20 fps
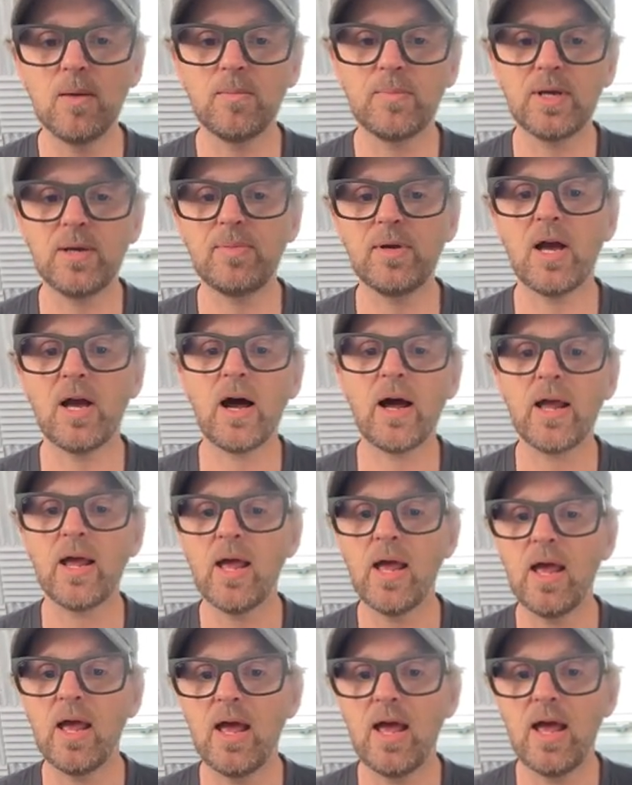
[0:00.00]

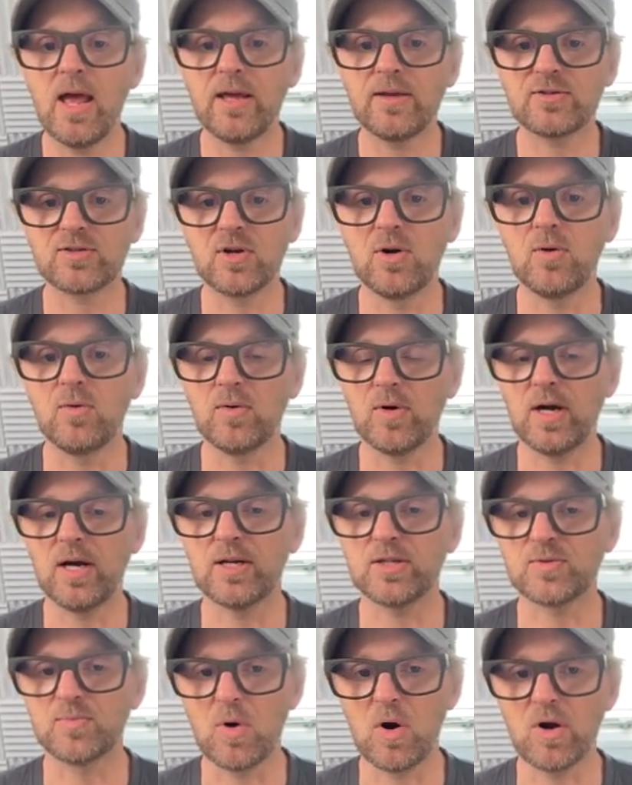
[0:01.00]
PPI, so
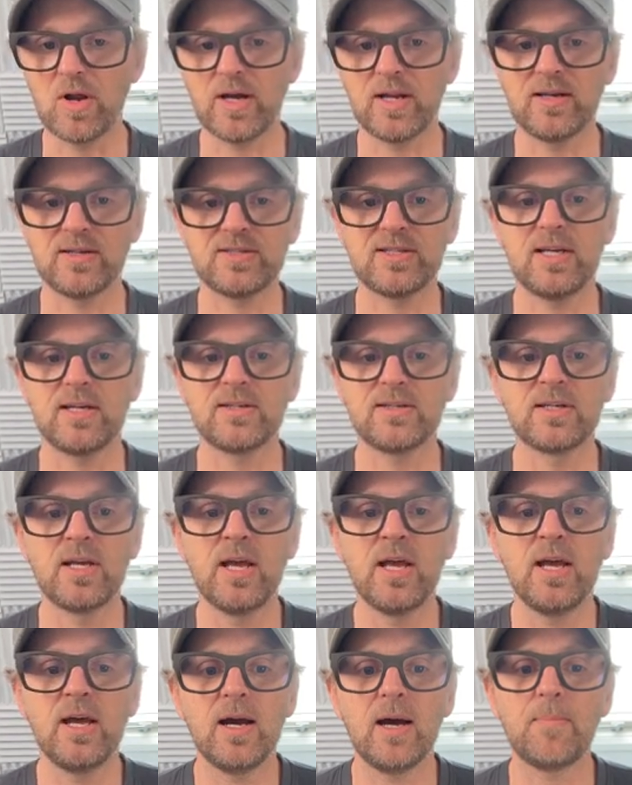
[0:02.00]
smaller in a sense.
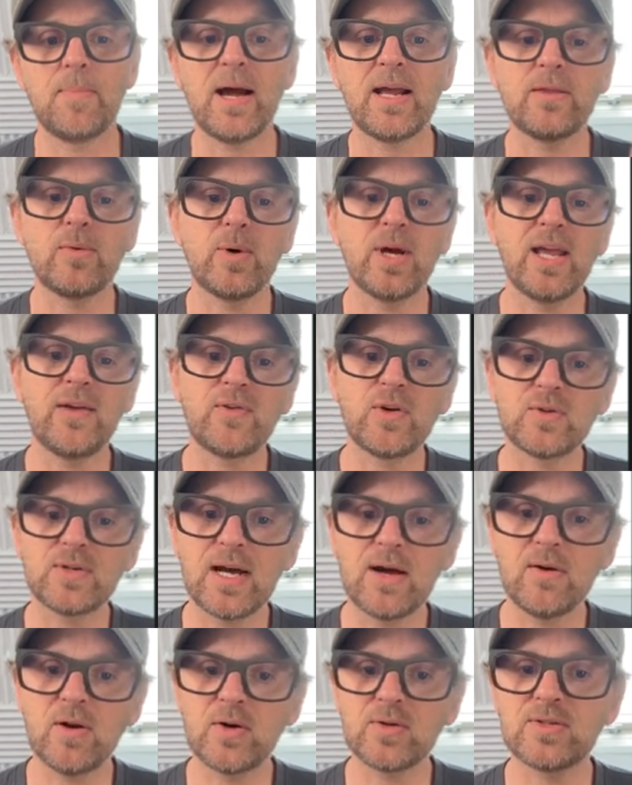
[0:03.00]
By the way, if you
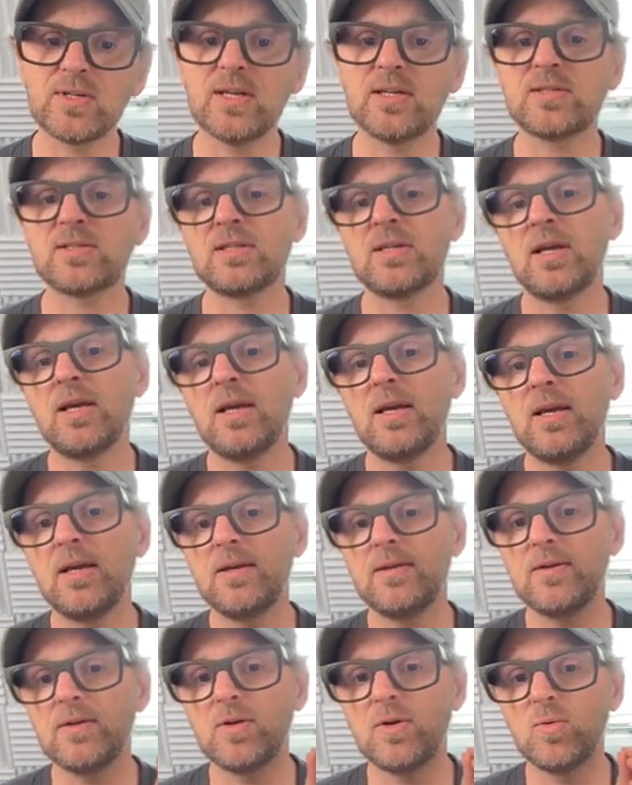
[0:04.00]
download this,
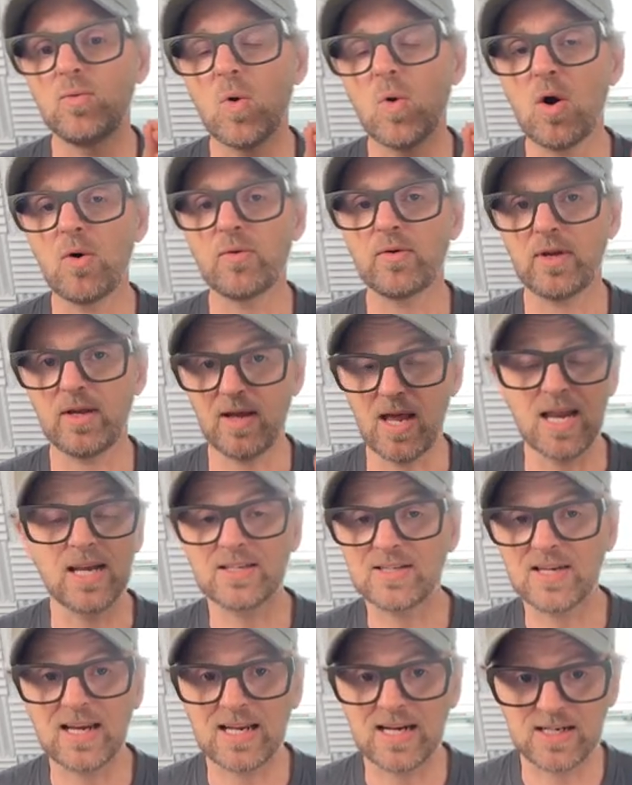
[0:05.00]
you won't,
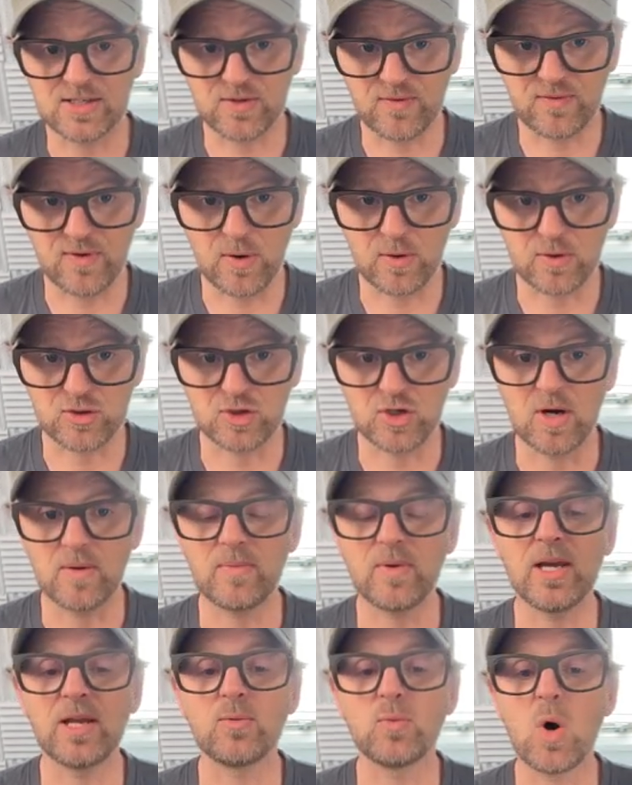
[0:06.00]
and take it into
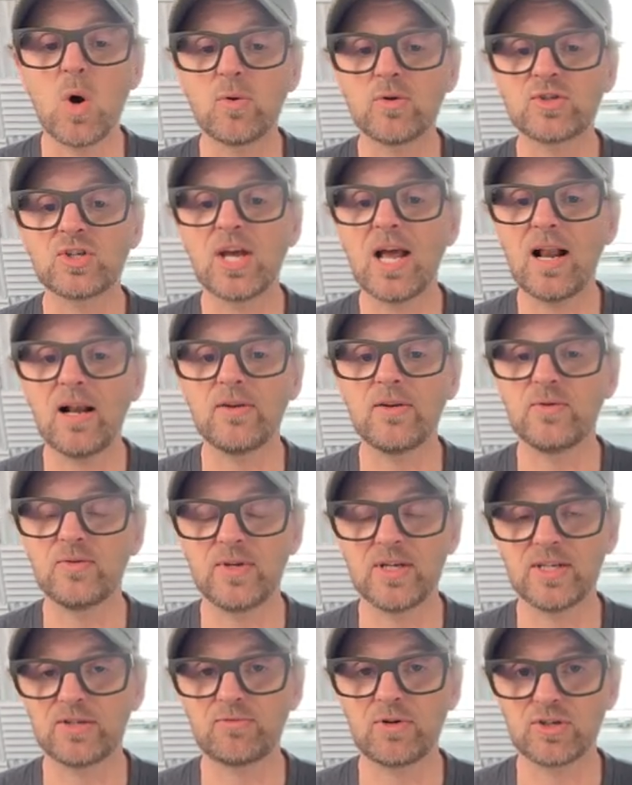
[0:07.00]
Photoshop, it won't tell you
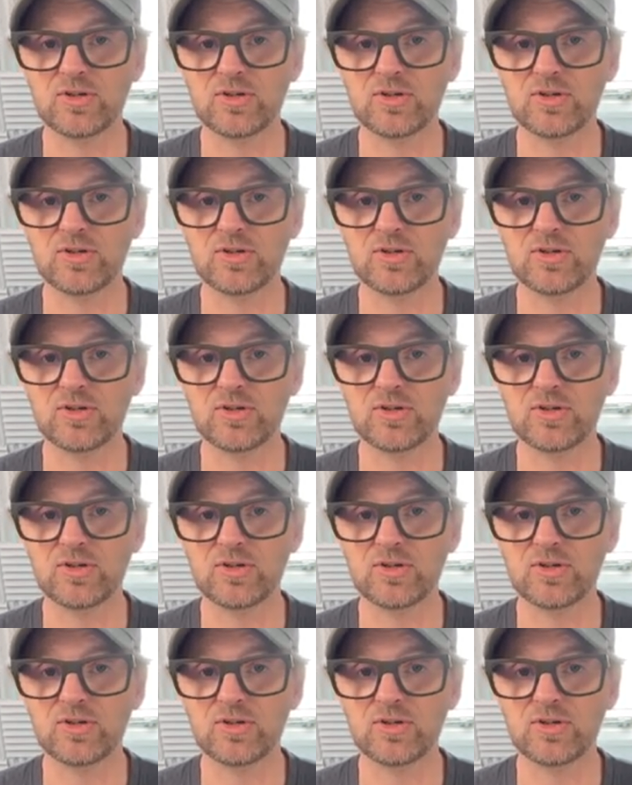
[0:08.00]
this